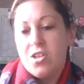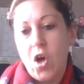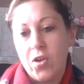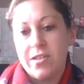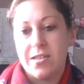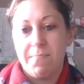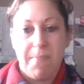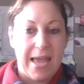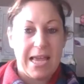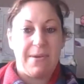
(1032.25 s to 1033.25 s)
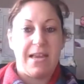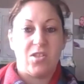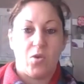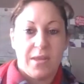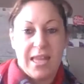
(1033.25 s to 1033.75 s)
toddlers and
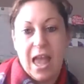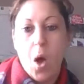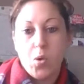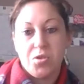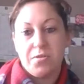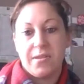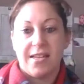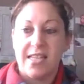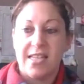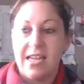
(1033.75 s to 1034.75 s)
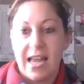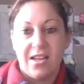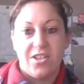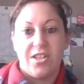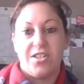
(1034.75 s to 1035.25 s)
babies, or when they get older and they're
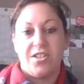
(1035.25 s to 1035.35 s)
teenagers.